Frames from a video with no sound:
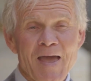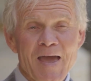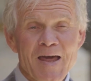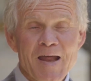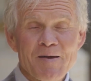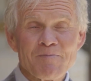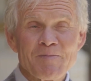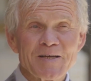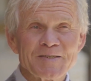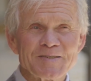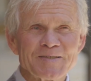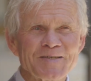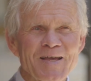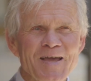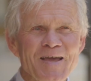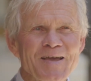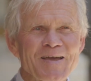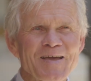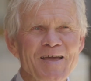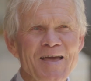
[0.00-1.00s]
And I must
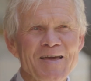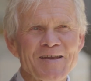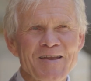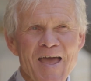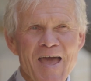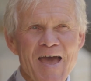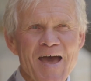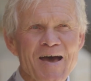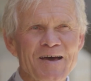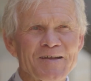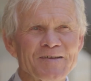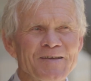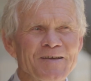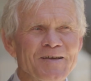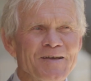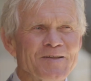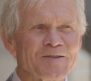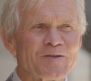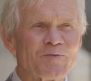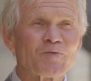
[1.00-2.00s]
say and add,
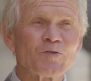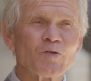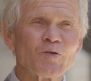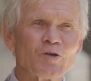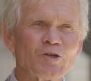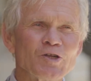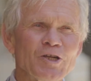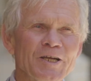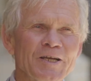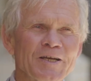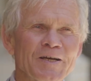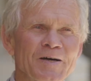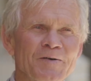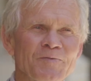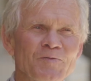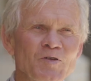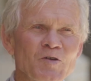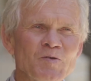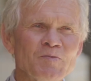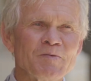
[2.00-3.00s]
the flourishing
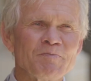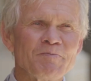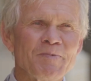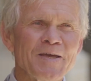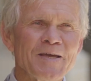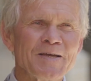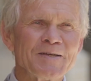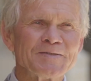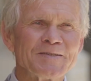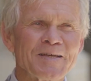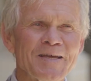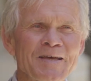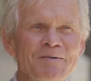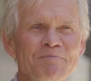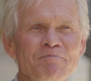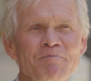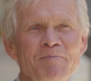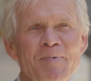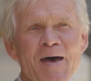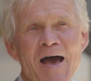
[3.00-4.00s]
of human beings
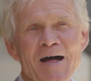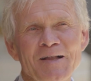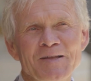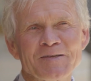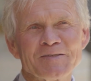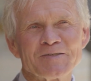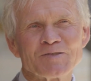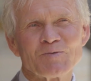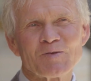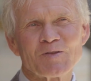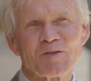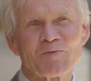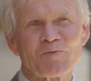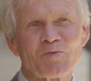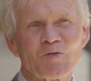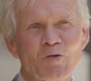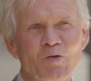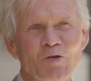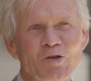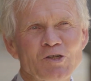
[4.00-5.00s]
in balance with the
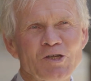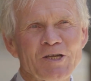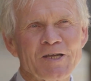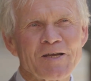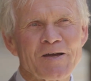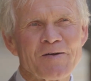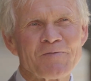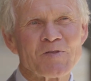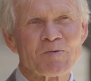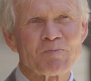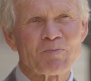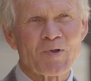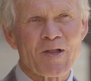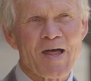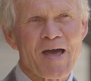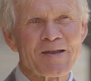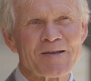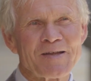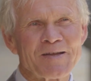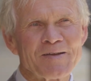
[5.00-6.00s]
flourishing of the
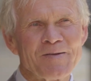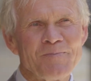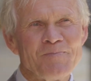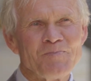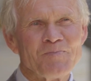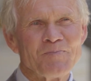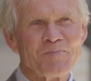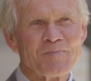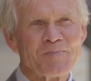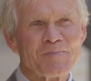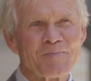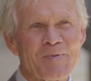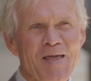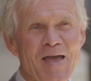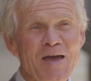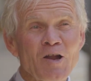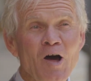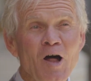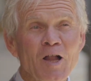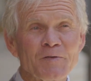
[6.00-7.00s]
planet
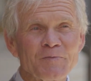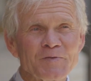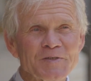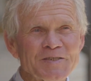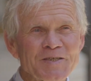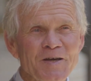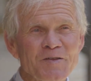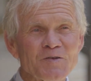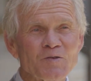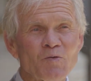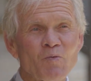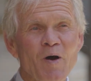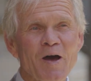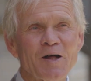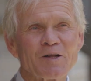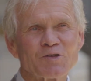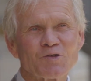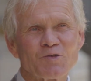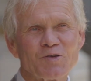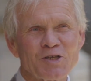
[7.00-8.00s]
and all of its other
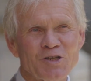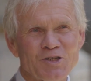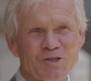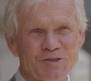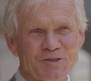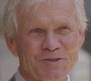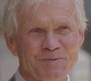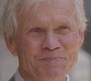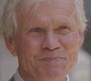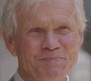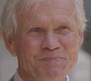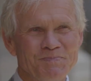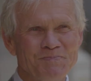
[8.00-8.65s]
wild creatures.